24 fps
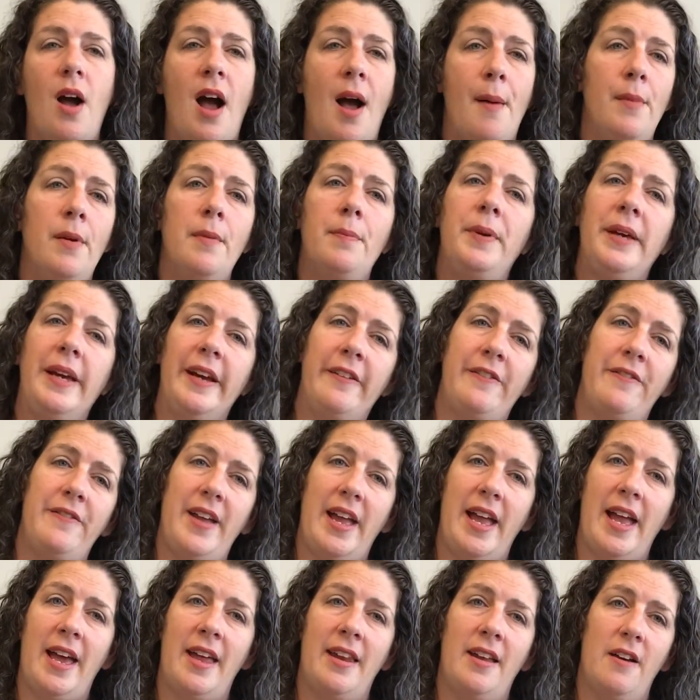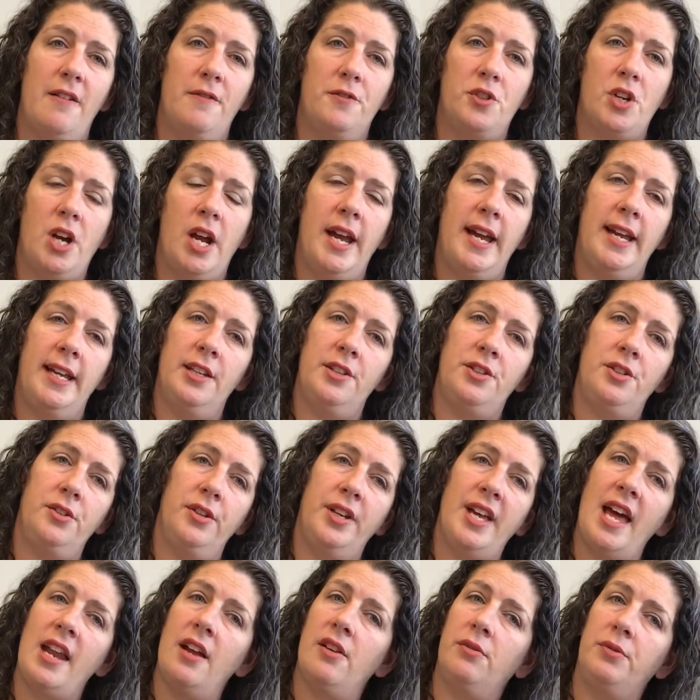I'm a big fan of trying to
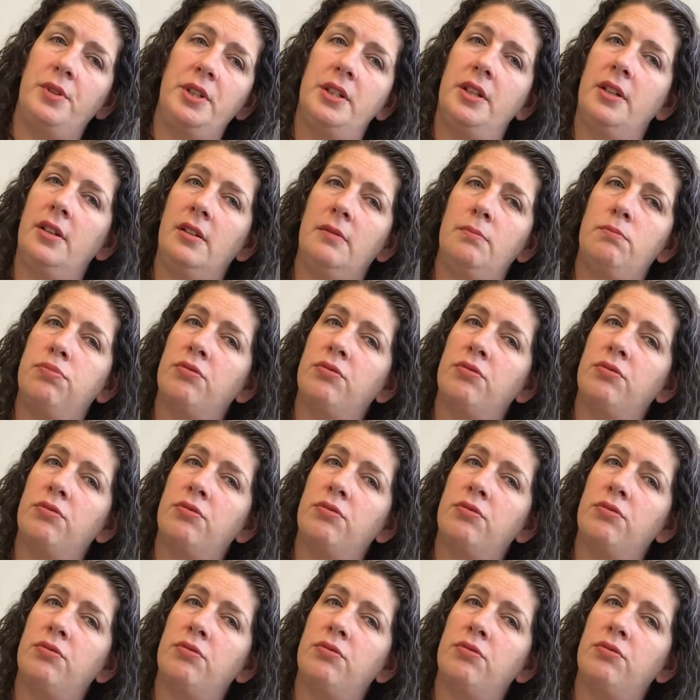get a real